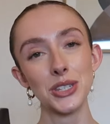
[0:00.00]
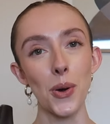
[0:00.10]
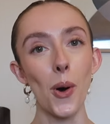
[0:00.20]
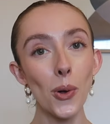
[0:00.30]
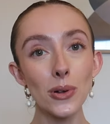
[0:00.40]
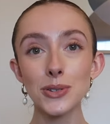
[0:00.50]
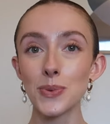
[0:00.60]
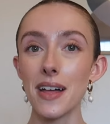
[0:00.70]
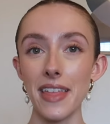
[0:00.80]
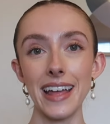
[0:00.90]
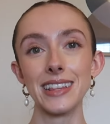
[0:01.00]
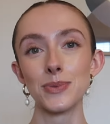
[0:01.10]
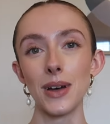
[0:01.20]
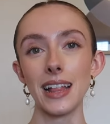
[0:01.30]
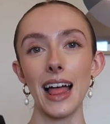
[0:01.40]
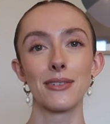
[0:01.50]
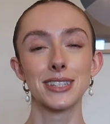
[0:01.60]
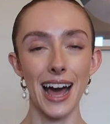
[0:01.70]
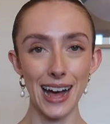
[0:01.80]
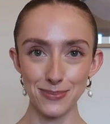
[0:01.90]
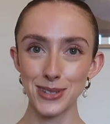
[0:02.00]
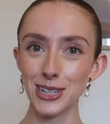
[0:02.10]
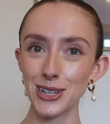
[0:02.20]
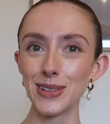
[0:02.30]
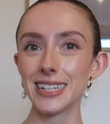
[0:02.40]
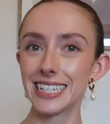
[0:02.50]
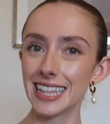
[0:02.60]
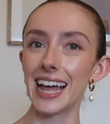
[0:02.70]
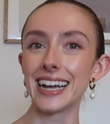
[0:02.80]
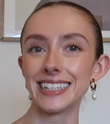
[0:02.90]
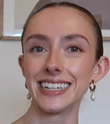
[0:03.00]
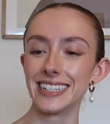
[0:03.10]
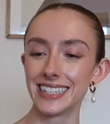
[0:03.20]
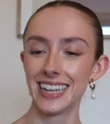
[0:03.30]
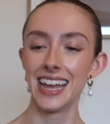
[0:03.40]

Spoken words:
So all's well that ends well. I was absolutely delighted.